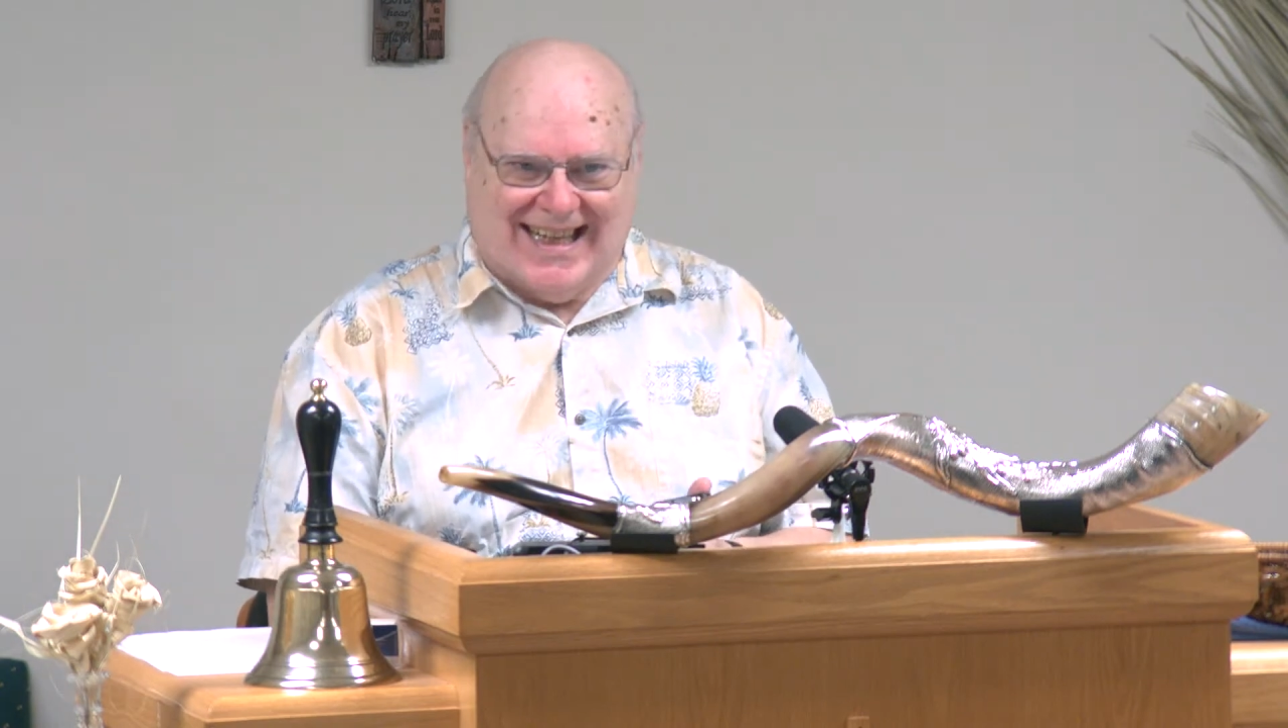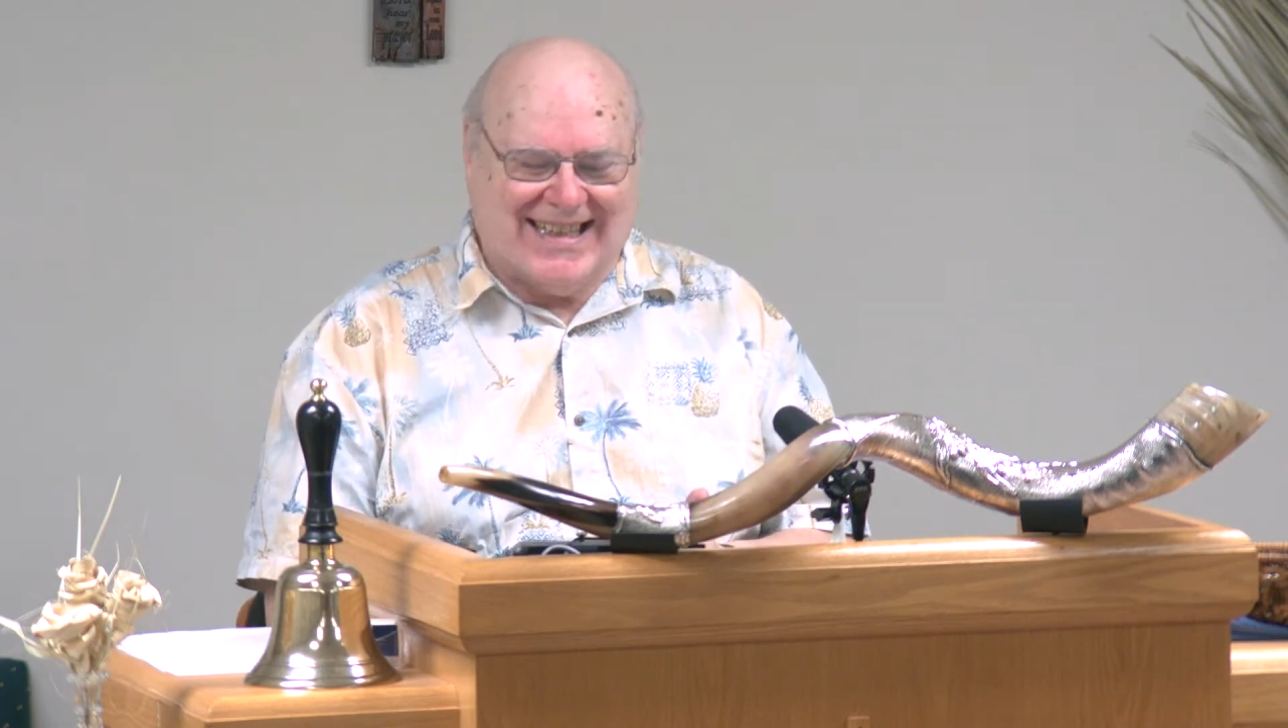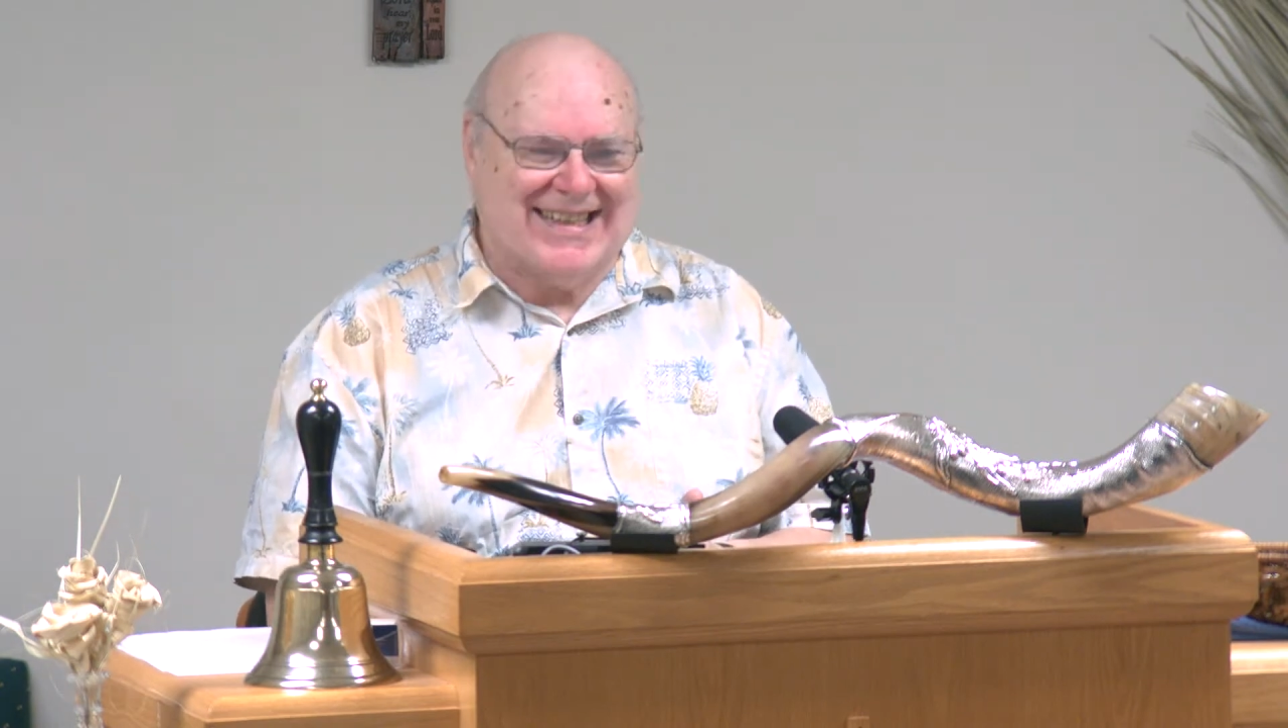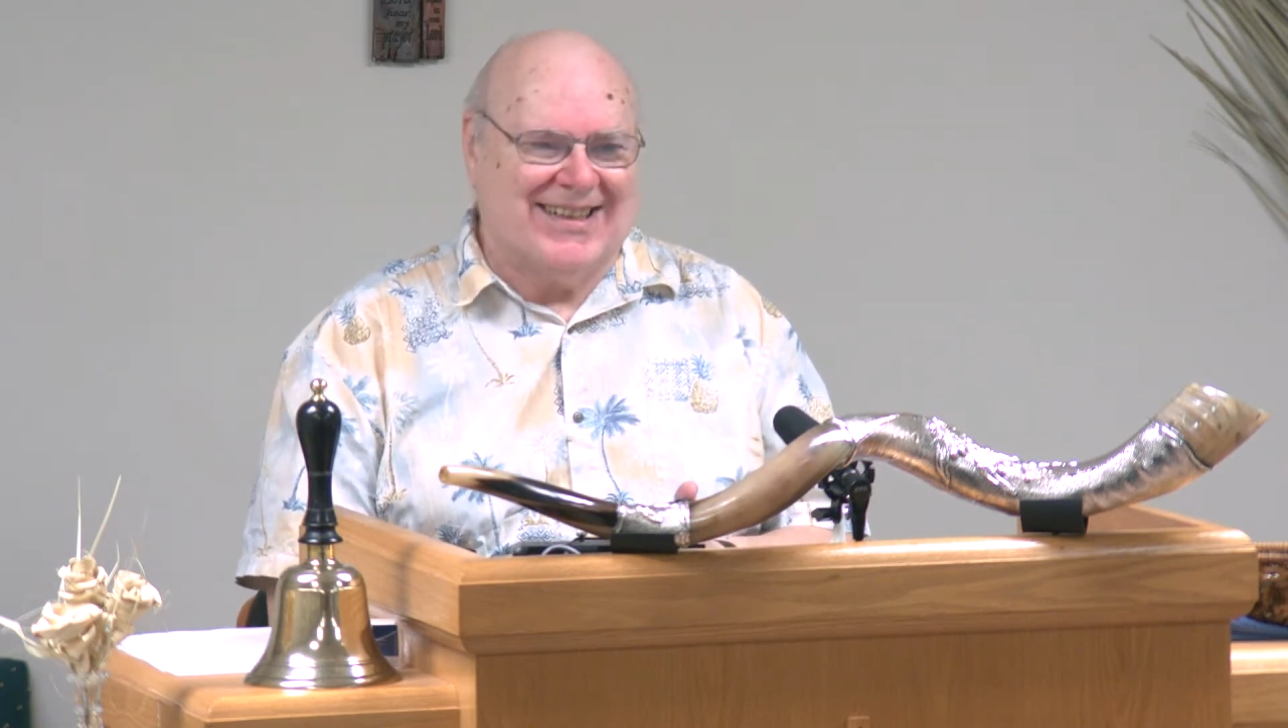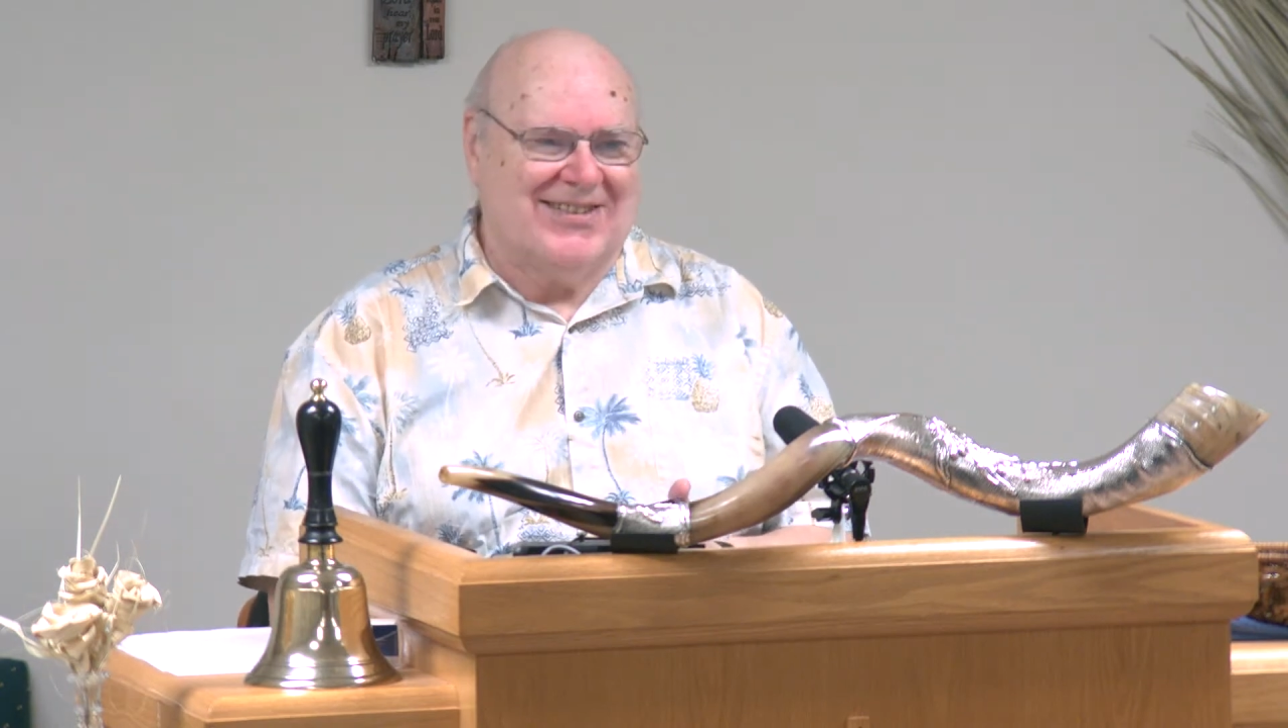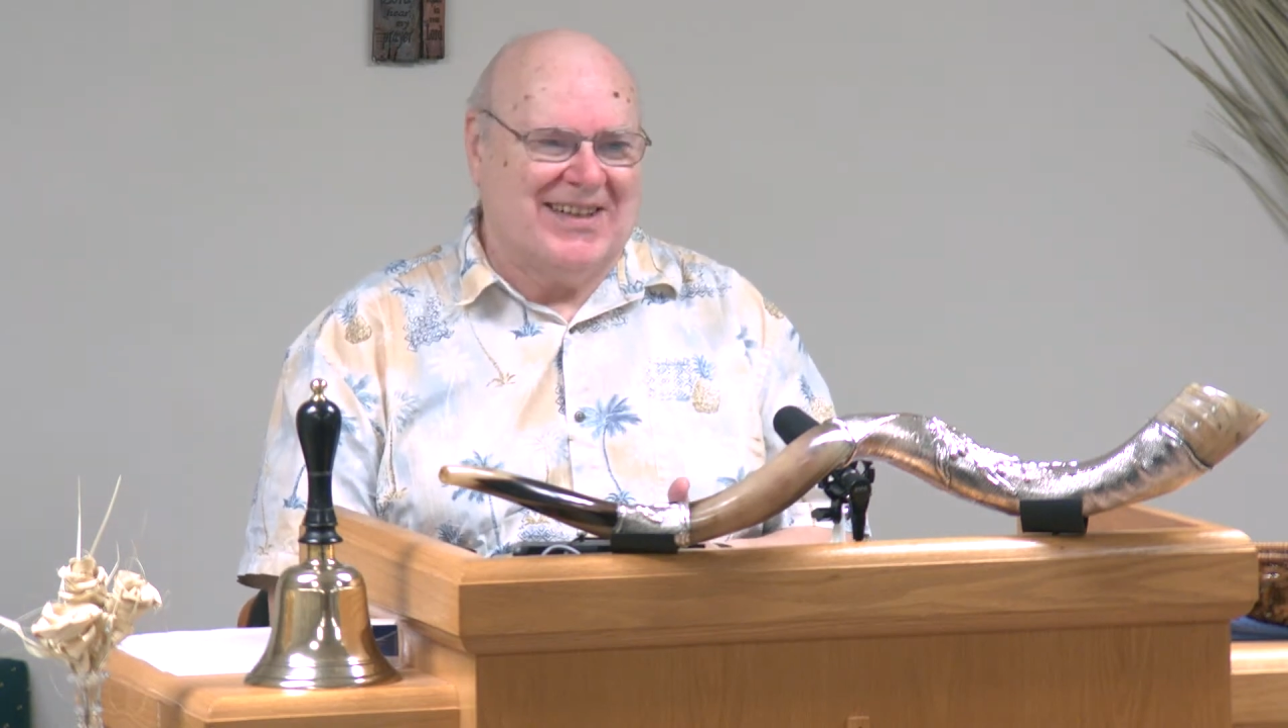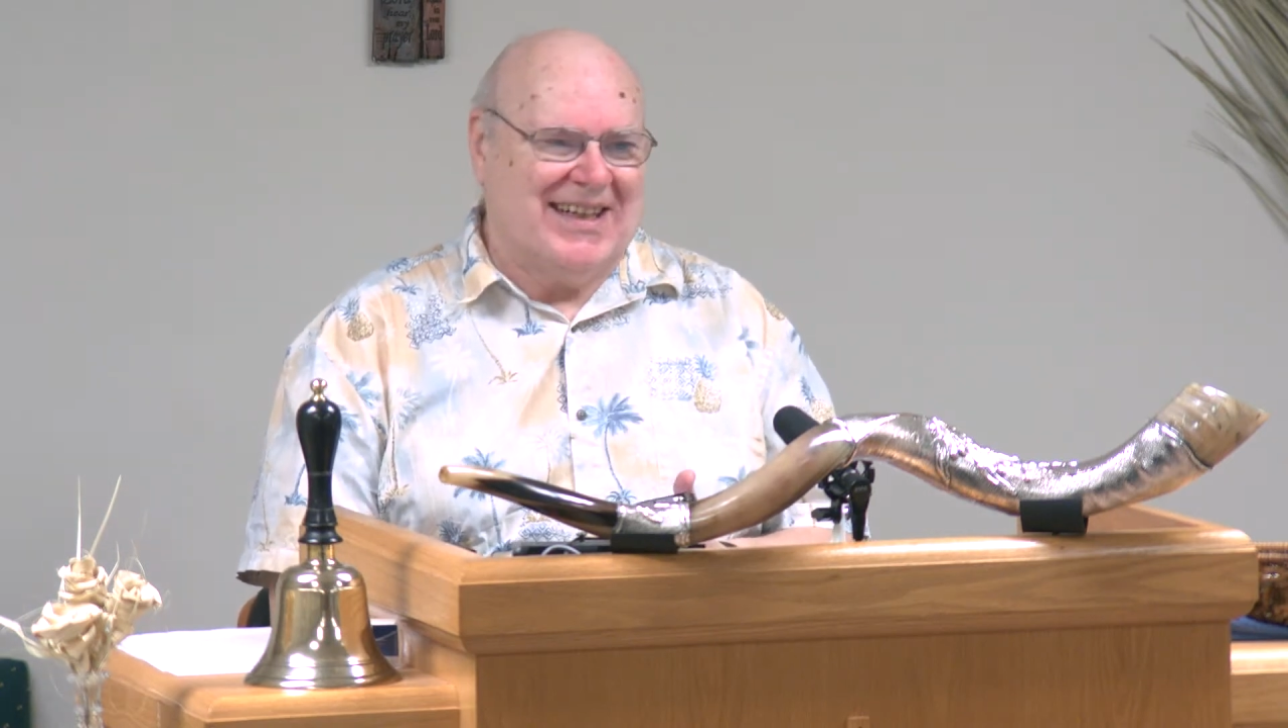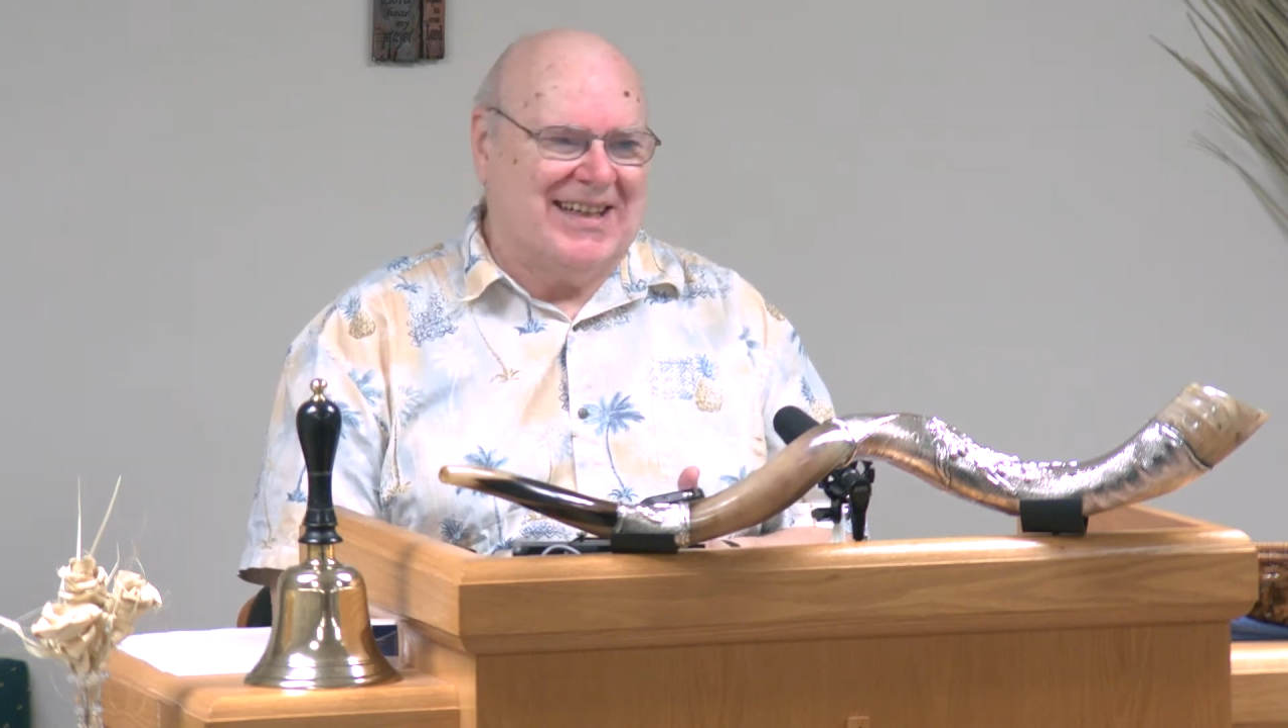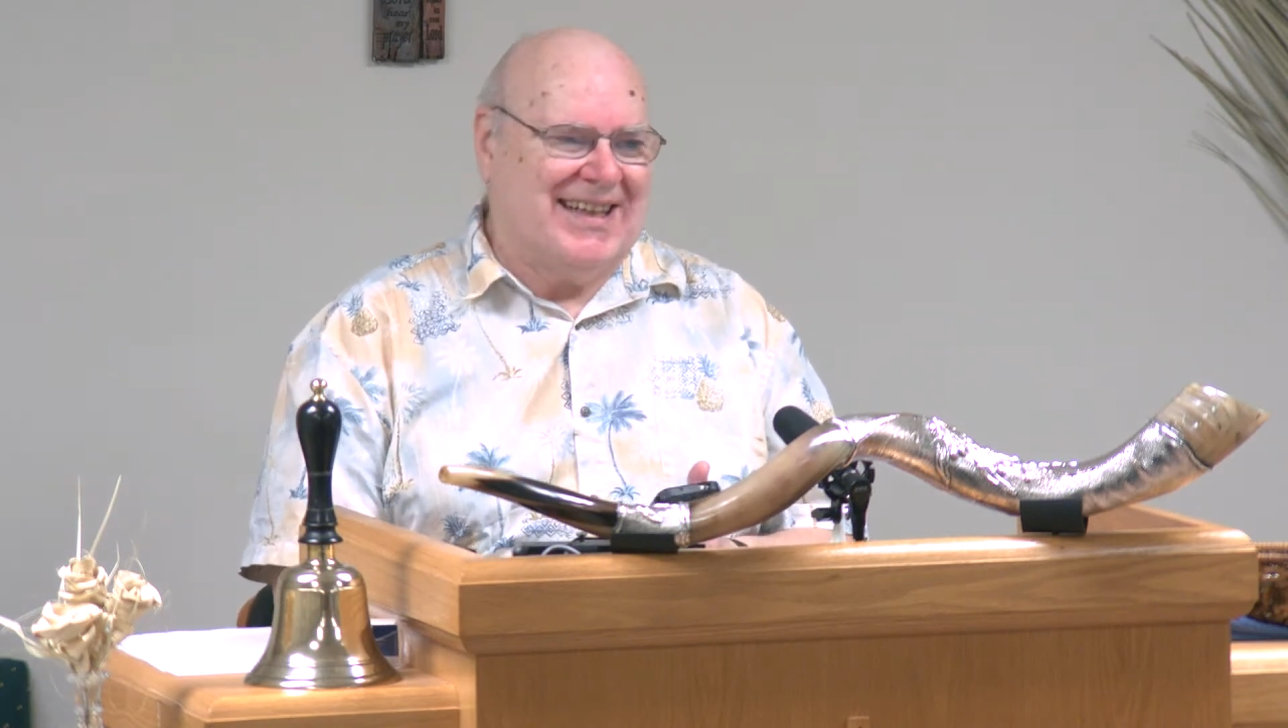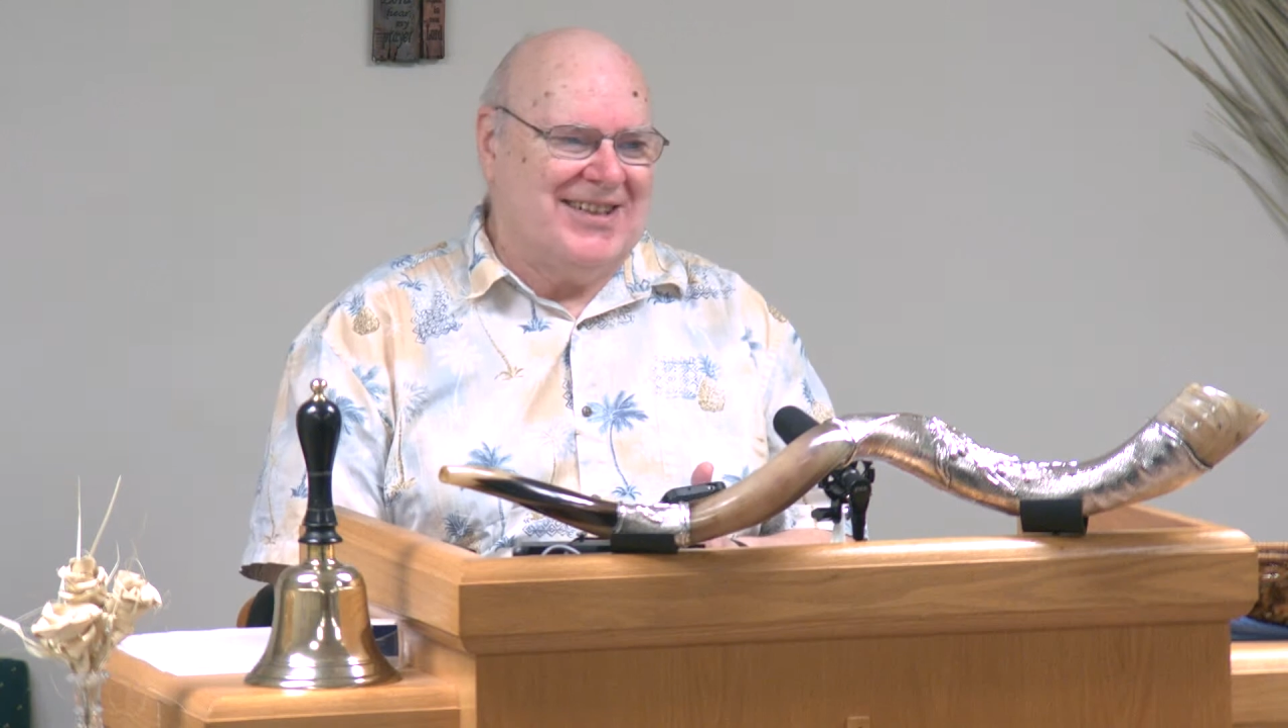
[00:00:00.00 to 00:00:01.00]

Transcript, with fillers: I don't uh,